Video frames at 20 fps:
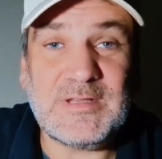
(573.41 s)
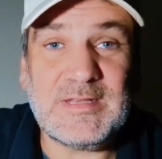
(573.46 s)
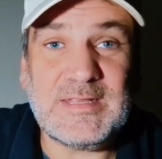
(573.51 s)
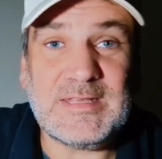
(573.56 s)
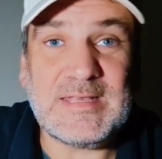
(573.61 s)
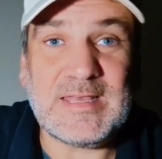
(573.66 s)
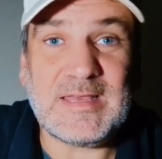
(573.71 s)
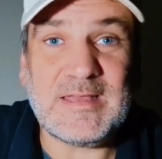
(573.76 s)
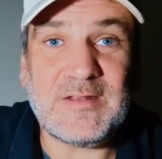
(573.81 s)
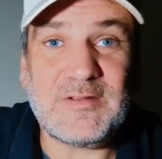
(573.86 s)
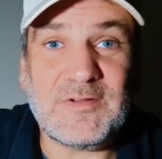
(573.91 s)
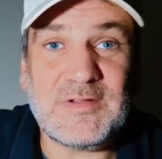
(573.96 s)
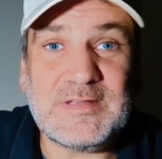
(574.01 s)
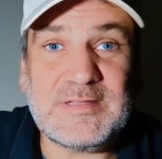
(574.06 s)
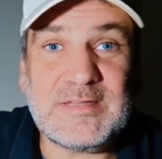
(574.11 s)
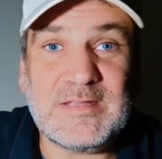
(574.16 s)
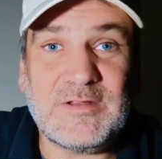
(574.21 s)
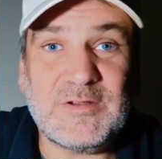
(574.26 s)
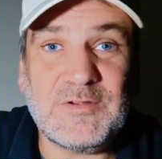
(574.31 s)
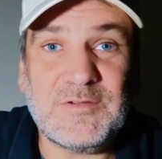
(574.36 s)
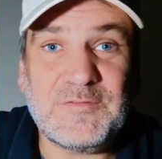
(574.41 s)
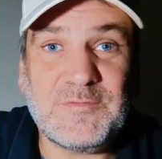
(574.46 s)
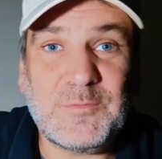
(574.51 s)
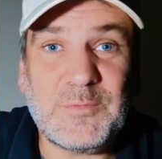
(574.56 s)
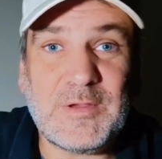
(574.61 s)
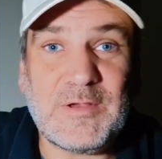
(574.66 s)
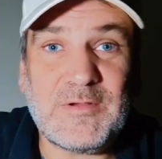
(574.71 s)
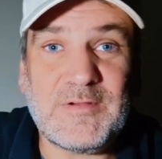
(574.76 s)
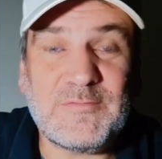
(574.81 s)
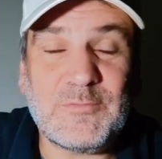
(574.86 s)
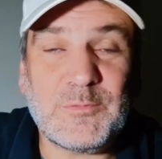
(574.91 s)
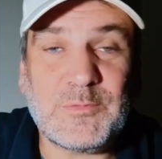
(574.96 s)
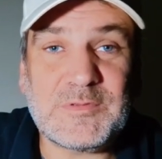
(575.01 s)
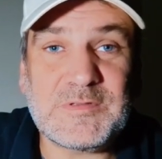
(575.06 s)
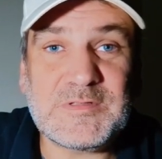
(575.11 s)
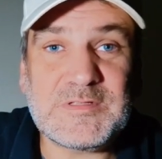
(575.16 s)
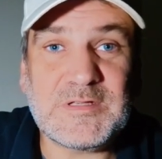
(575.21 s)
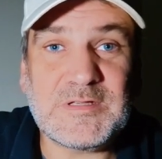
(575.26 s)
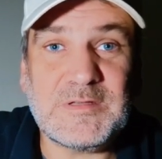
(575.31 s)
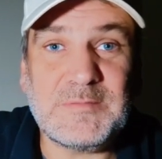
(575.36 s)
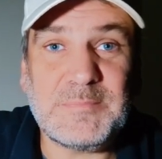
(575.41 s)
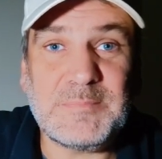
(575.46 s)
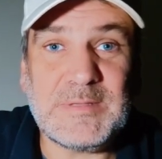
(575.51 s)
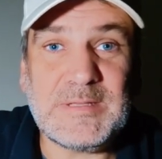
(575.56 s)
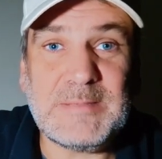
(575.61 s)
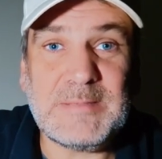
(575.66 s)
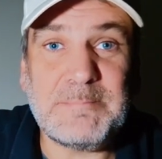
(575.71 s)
get an idea of where everyone's going to be.